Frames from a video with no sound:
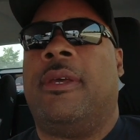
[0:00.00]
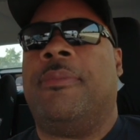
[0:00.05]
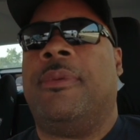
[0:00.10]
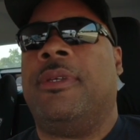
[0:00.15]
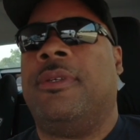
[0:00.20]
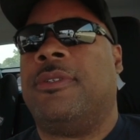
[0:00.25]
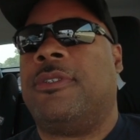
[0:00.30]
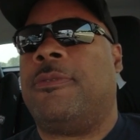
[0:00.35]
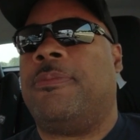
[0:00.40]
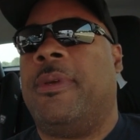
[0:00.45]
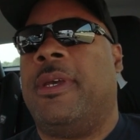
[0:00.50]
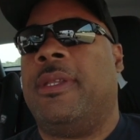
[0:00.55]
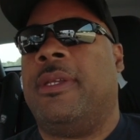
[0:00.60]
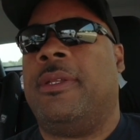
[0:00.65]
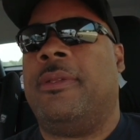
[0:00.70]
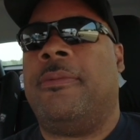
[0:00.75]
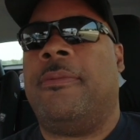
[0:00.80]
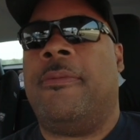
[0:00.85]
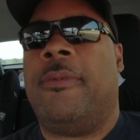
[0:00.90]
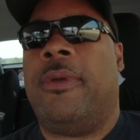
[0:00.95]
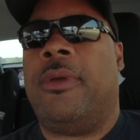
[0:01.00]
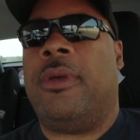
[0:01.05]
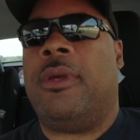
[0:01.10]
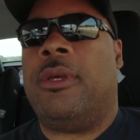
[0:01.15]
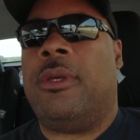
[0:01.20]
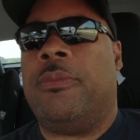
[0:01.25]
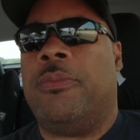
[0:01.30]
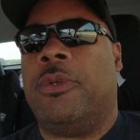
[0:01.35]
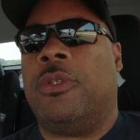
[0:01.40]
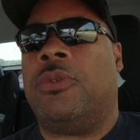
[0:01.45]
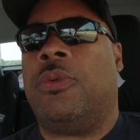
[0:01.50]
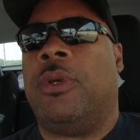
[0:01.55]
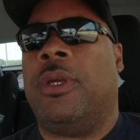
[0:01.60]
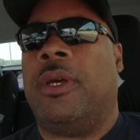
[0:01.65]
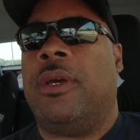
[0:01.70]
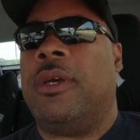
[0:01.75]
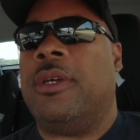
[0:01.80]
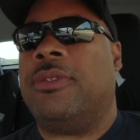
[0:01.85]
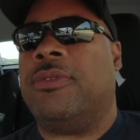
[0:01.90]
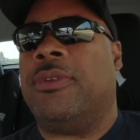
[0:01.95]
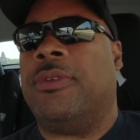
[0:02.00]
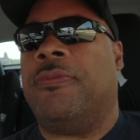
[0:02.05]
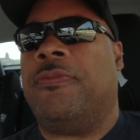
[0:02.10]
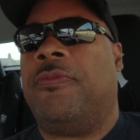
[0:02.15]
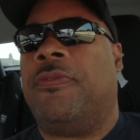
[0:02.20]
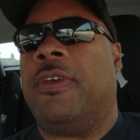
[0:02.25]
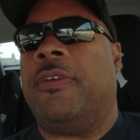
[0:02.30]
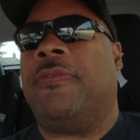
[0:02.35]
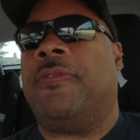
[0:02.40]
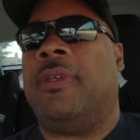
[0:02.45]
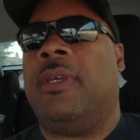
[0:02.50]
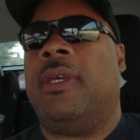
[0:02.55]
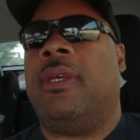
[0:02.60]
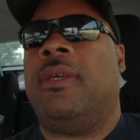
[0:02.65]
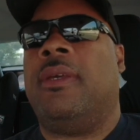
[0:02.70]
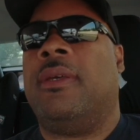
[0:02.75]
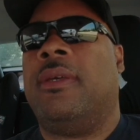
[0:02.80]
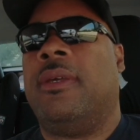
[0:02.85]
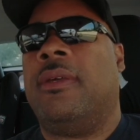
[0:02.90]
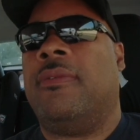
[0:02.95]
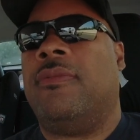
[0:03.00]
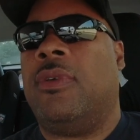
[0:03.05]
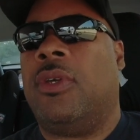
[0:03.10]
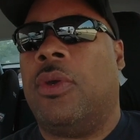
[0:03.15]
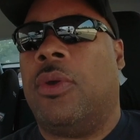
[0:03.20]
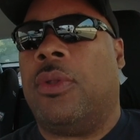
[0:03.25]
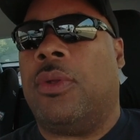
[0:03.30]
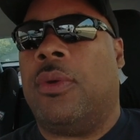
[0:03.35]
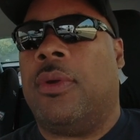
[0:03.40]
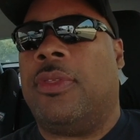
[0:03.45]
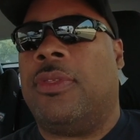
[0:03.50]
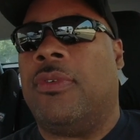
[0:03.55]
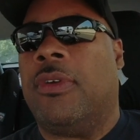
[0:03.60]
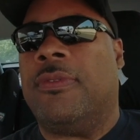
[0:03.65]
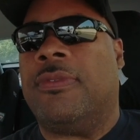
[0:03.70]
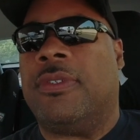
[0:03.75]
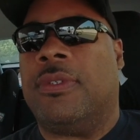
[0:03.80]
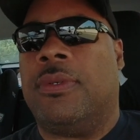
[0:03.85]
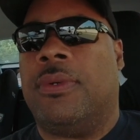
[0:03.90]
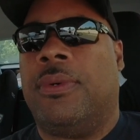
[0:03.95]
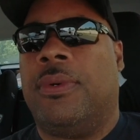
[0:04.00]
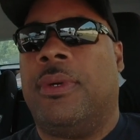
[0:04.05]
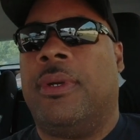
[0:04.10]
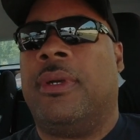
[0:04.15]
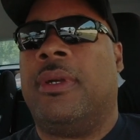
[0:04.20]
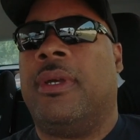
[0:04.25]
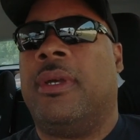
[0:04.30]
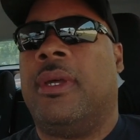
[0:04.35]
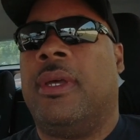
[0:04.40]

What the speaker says: I mean, you're spending between $150, you go to a thrift store,